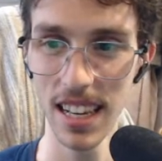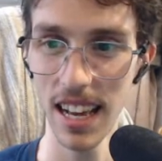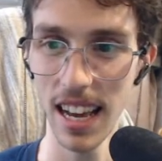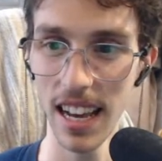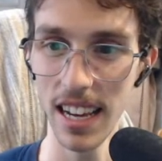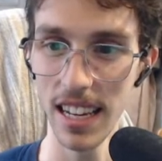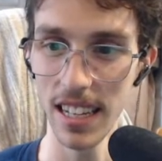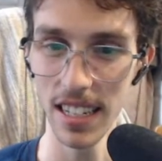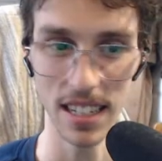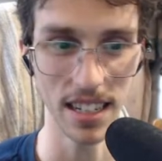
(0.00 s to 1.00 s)

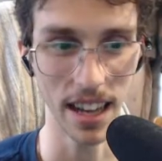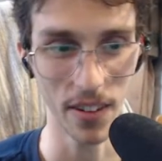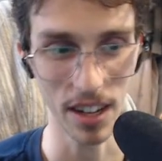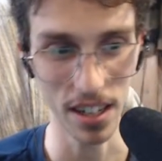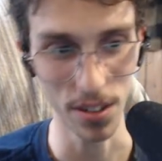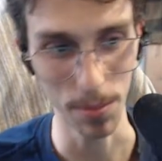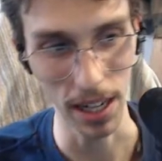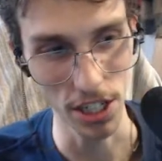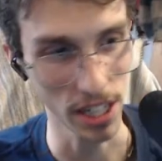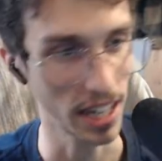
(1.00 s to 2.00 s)
And now we gotta do
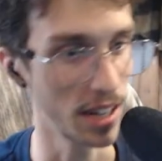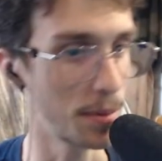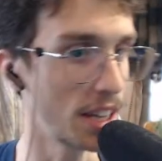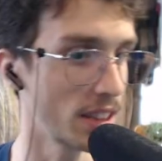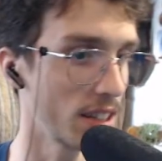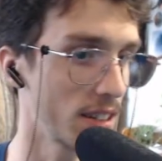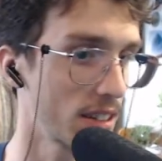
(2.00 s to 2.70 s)
magic animate though.